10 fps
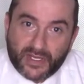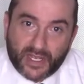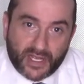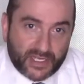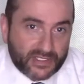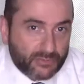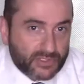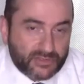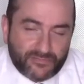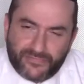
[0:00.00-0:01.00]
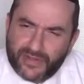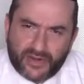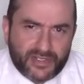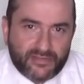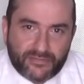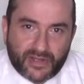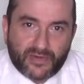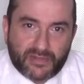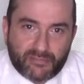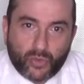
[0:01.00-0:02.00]
and it was in very,
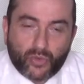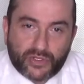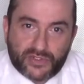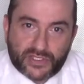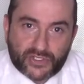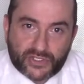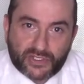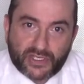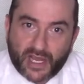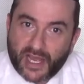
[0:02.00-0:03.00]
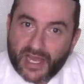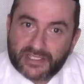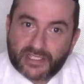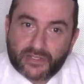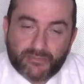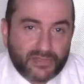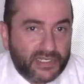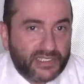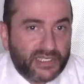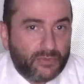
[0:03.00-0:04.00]
very poor condition. I had it
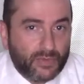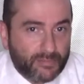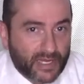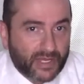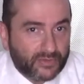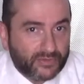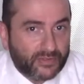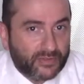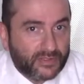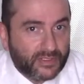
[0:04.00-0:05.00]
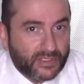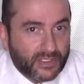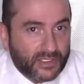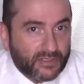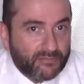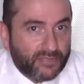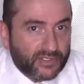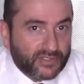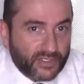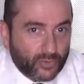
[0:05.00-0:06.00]
completely rebound.
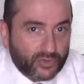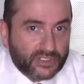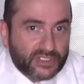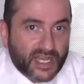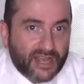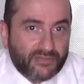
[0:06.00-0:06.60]
But in order to have